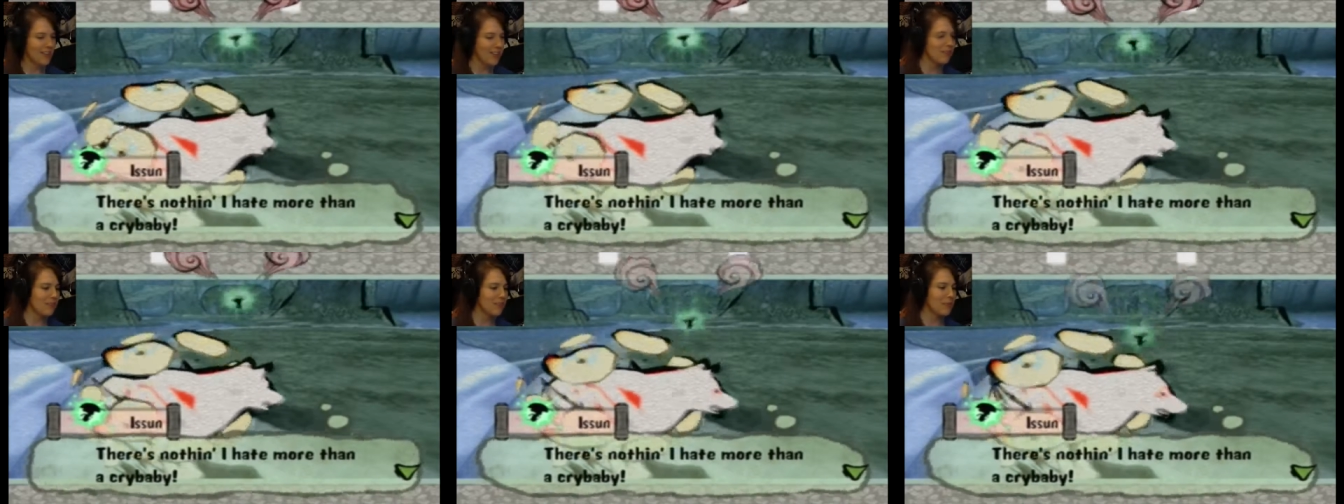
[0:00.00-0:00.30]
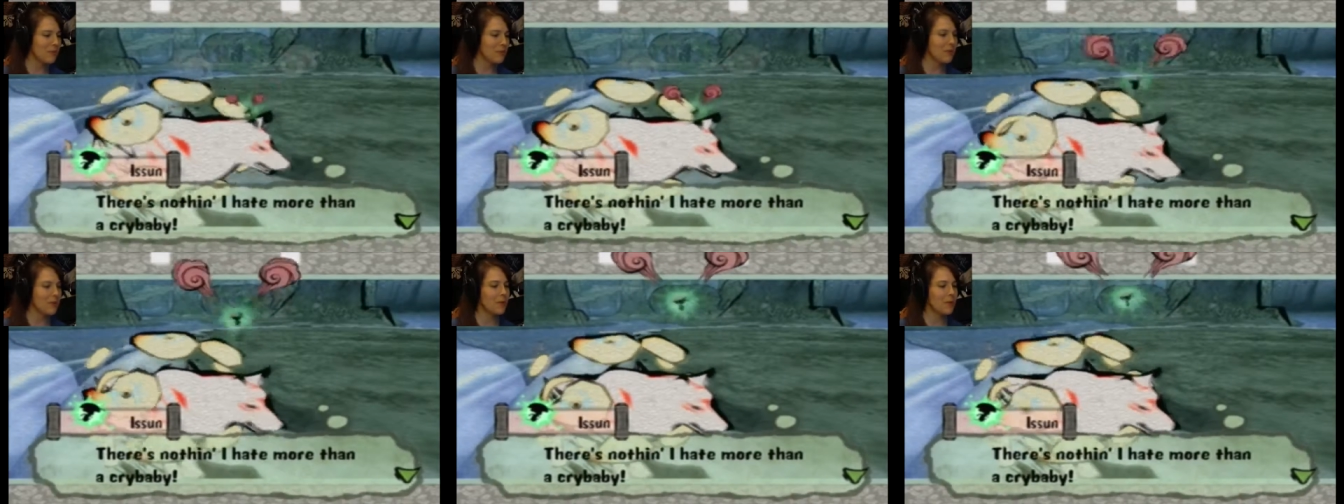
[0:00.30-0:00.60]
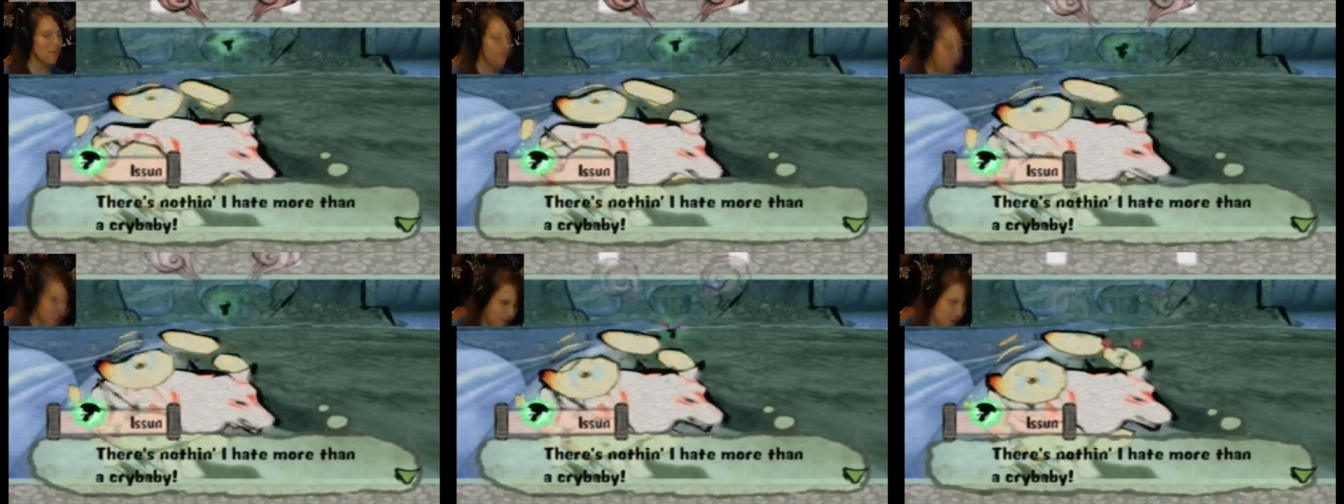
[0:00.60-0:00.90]
That's why we're
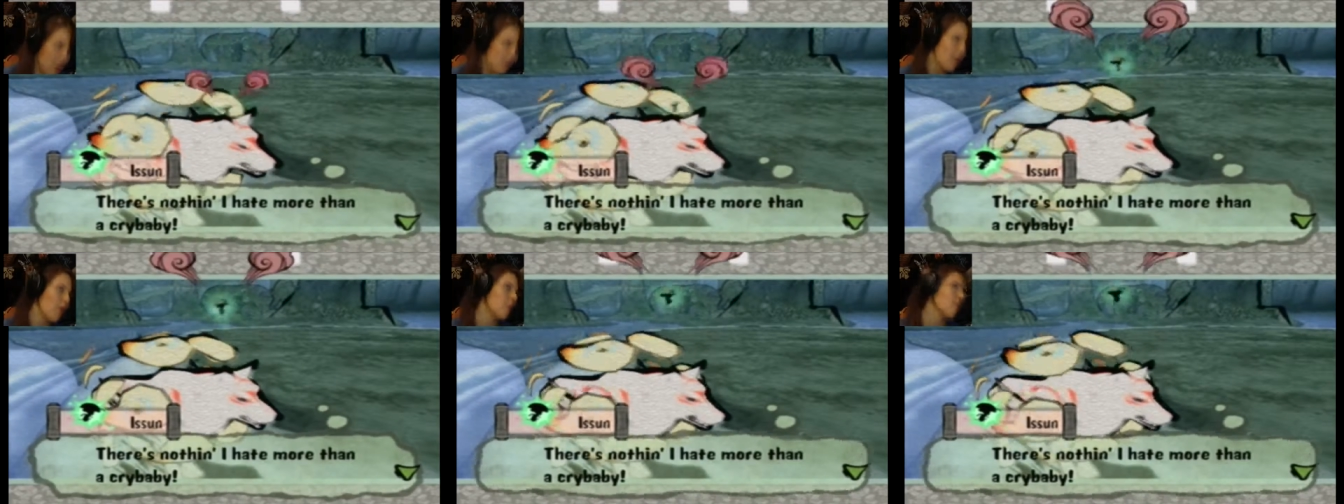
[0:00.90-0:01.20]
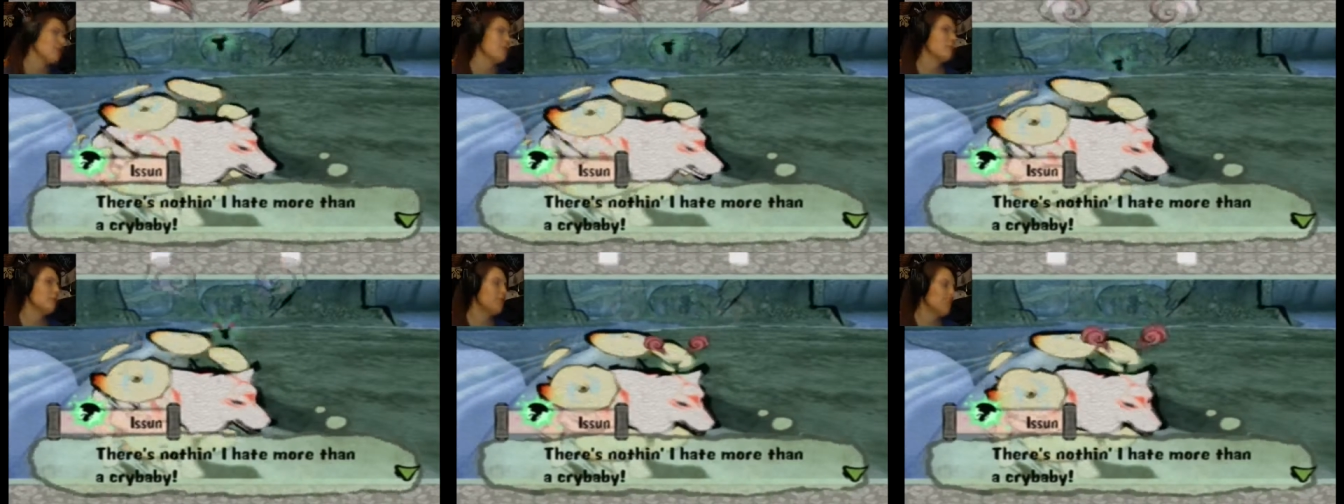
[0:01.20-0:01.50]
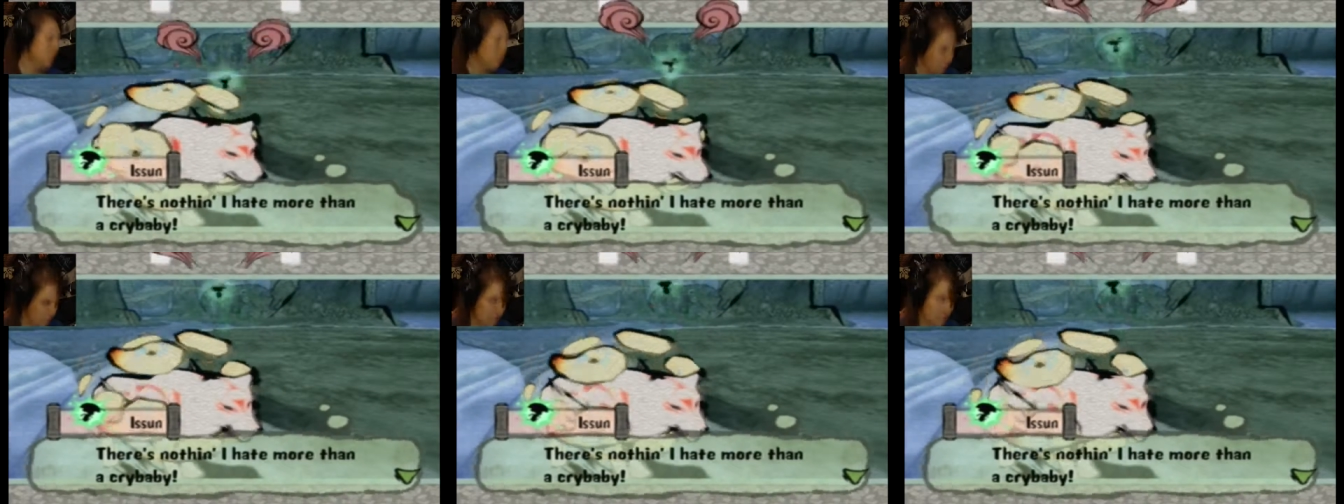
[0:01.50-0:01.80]
gonna beat you up if you
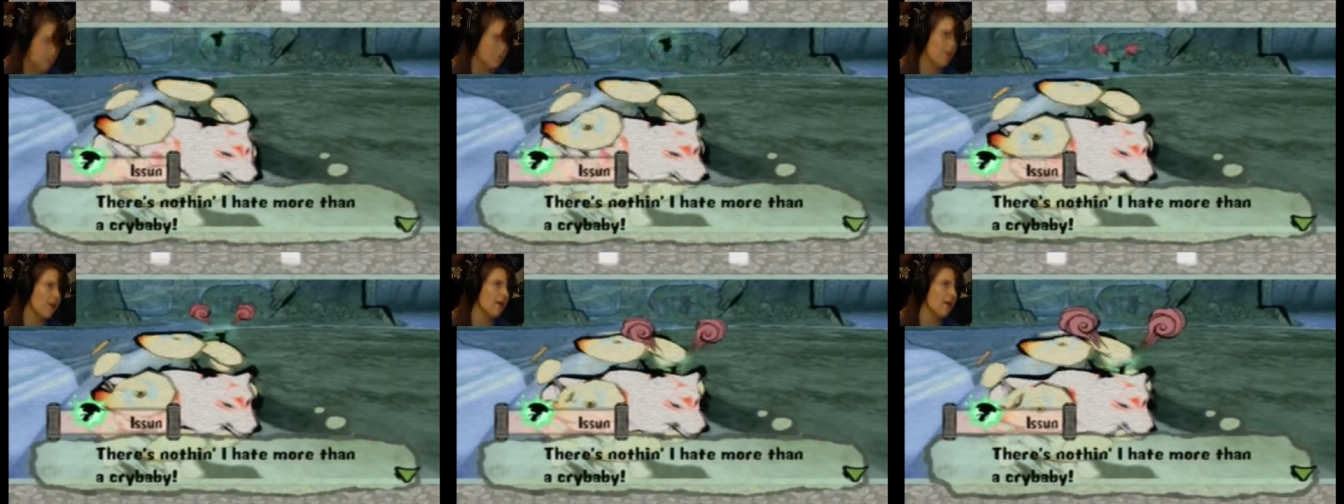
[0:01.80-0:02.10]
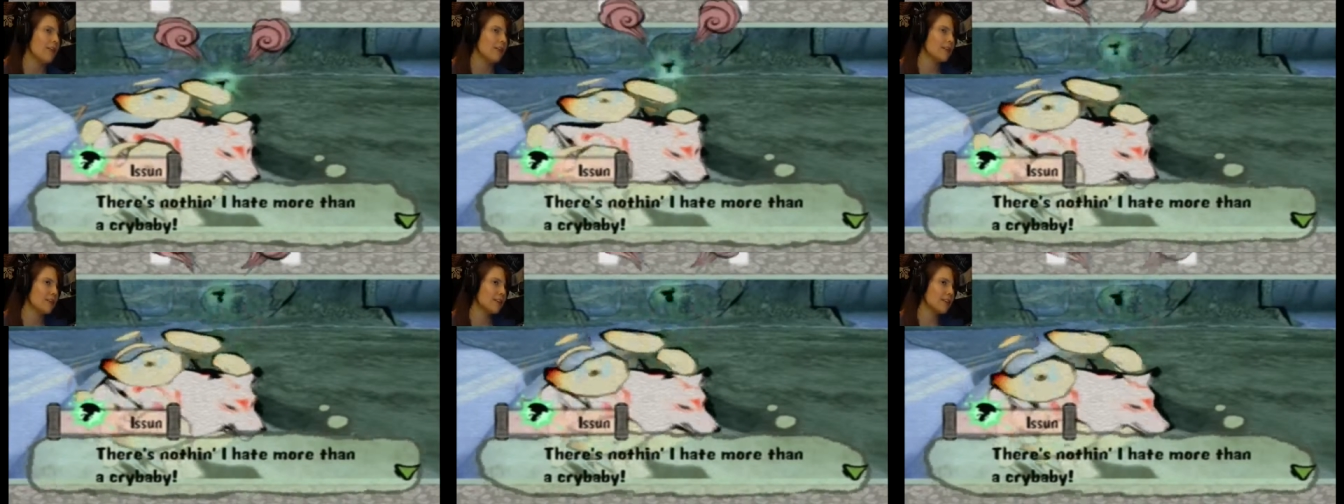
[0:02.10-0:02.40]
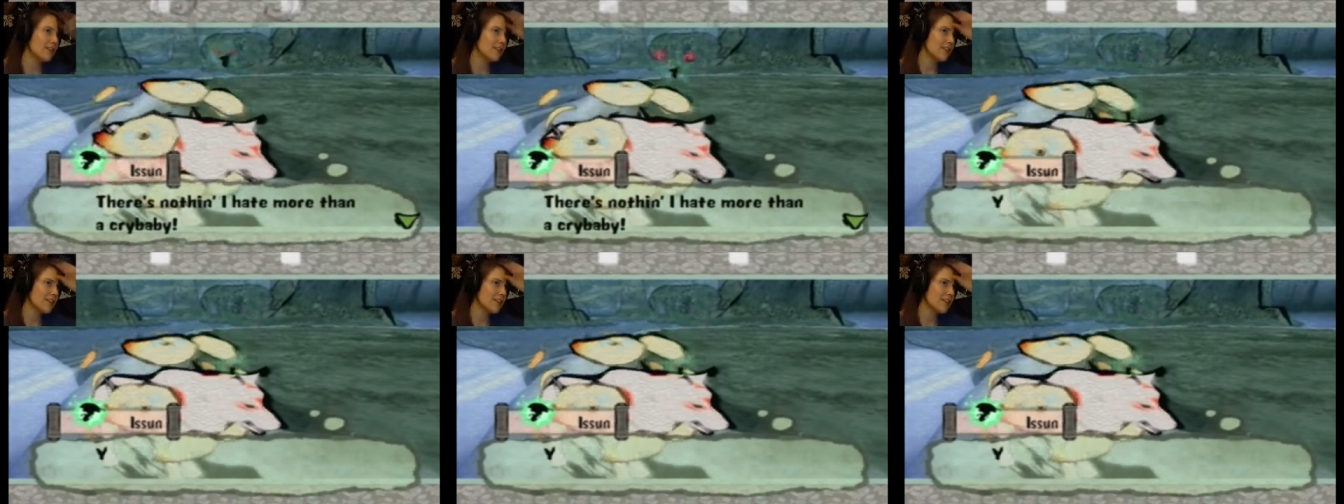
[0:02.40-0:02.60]
don't do what we want.